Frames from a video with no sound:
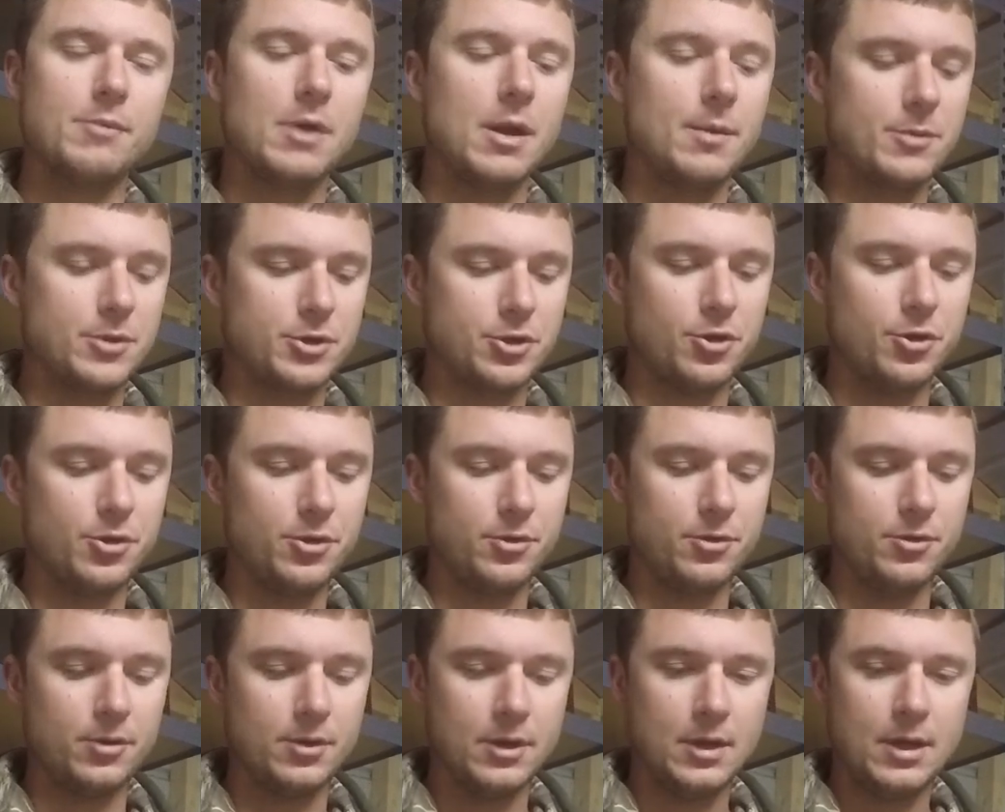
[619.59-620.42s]
But I'm going to show
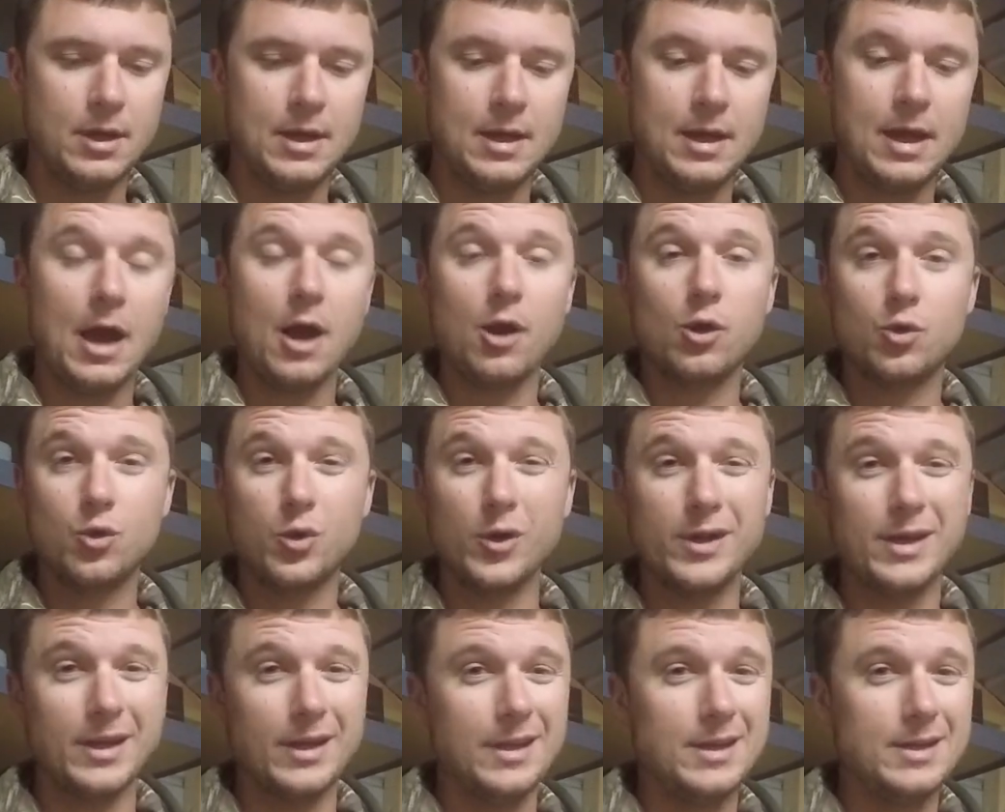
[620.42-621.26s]
you how
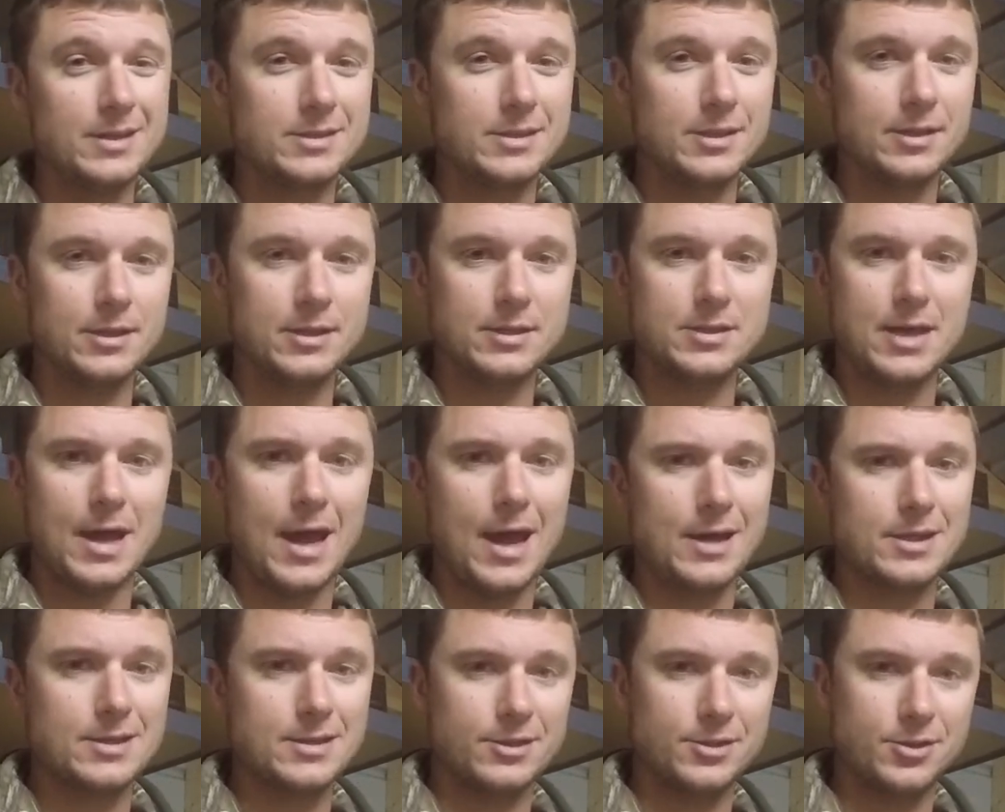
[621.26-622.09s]
quick and easy it is to
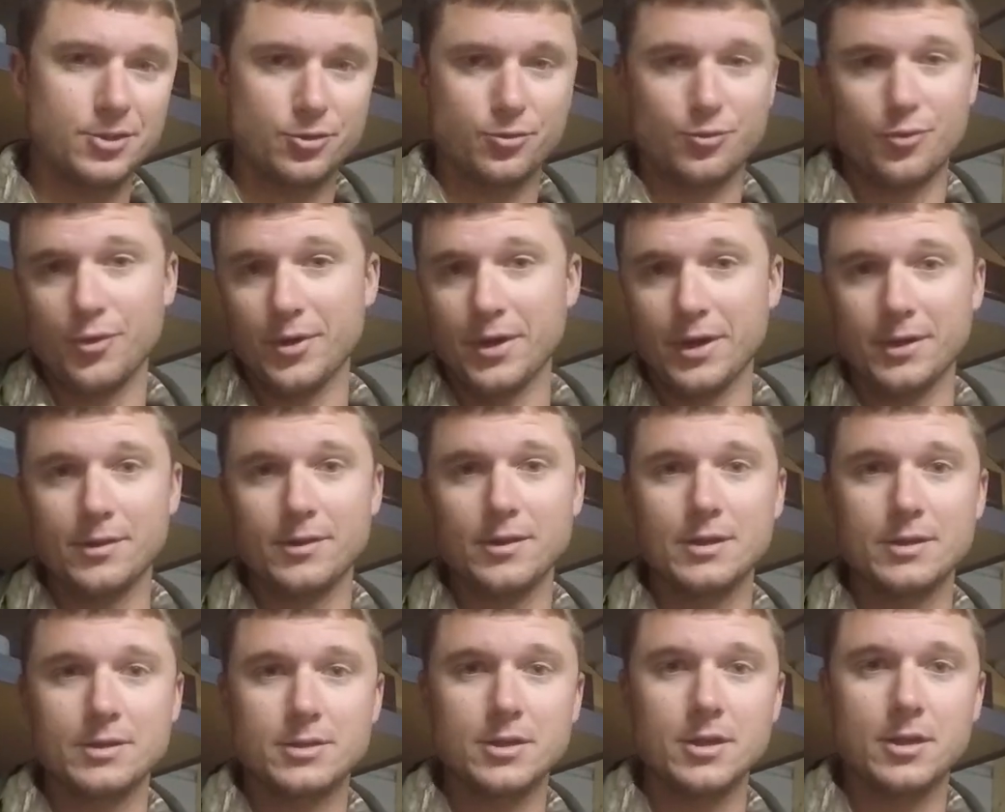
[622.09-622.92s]
actually just rig
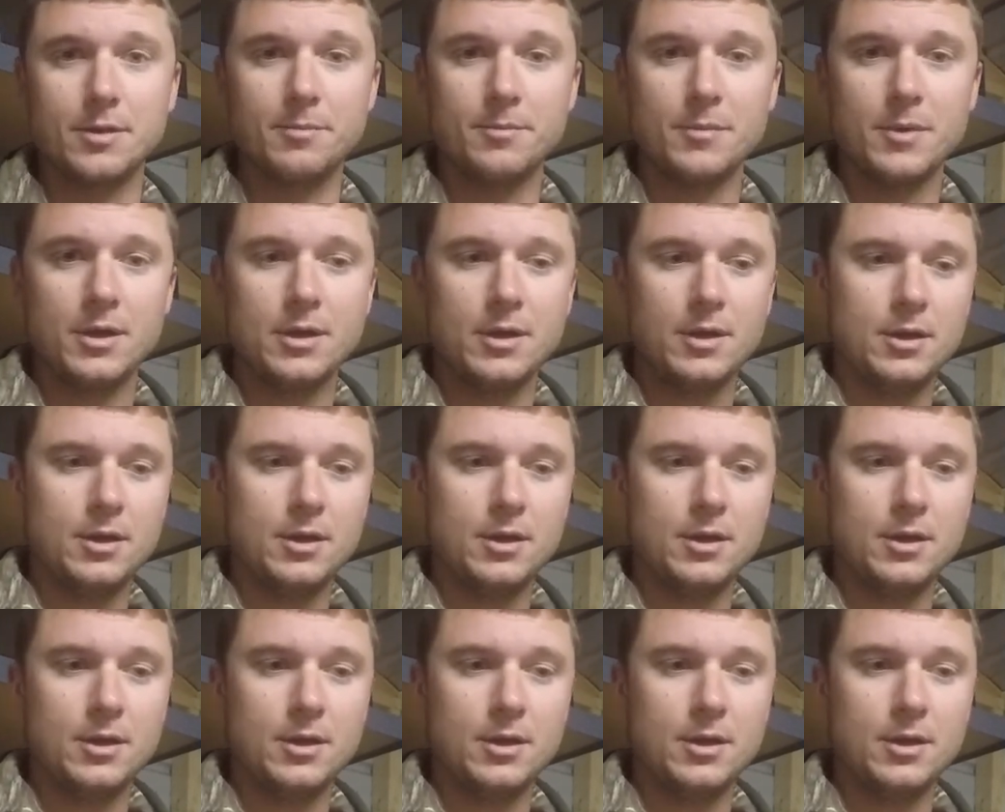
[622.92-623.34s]
this up.